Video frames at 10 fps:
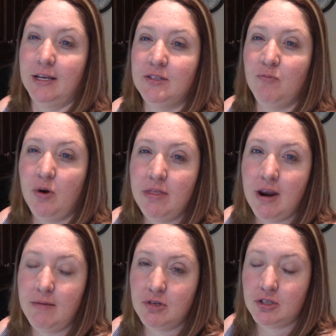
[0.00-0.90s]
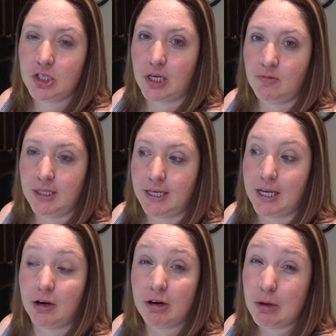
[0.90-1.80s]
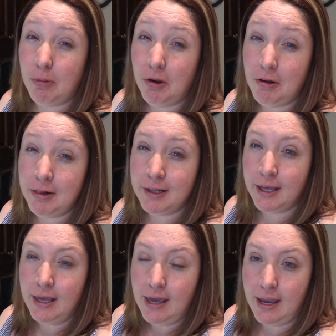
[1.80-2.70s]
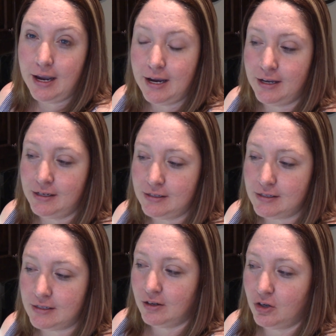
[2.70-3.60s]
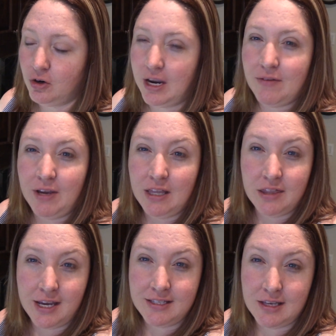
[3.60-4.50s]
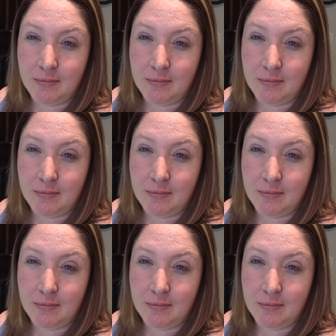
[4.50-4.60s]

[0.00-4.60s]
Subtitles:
It's more that I'm just generally irritable and craving things.